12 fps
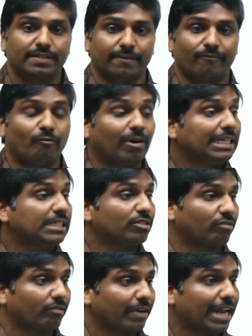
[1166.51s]
What is
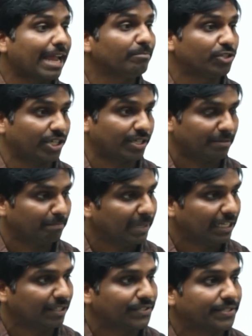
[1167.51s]
ramjet
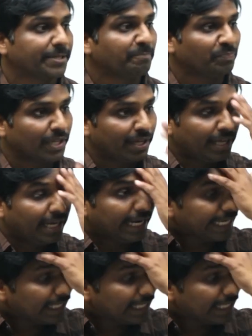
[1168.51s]
means? It is a